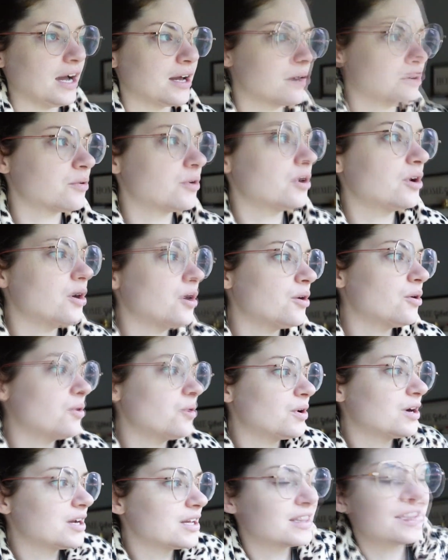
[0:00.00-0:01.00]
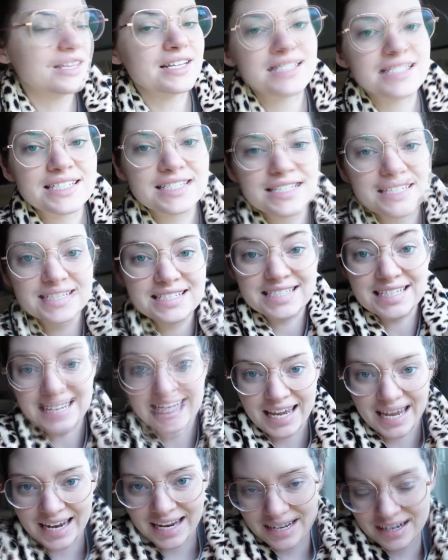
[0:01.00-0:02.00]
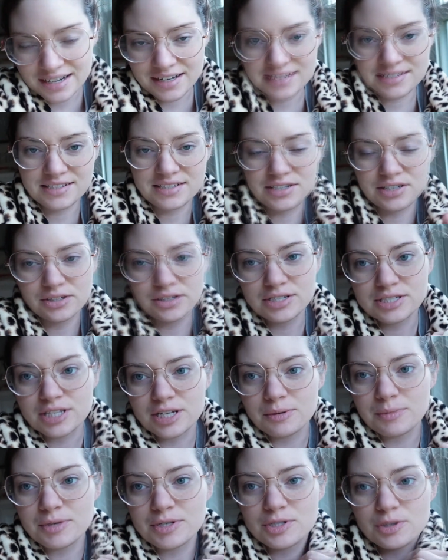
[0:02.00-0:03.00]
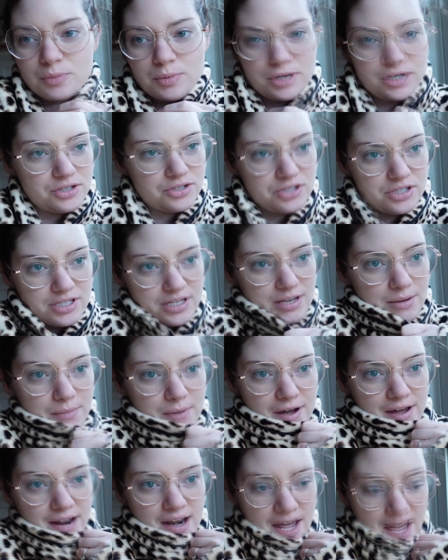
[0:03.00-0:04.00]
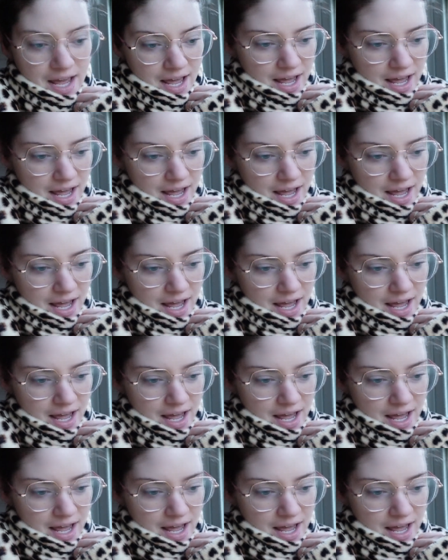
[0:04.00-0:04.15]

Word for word: I don't know that today necessarily is gonna be super interesting, but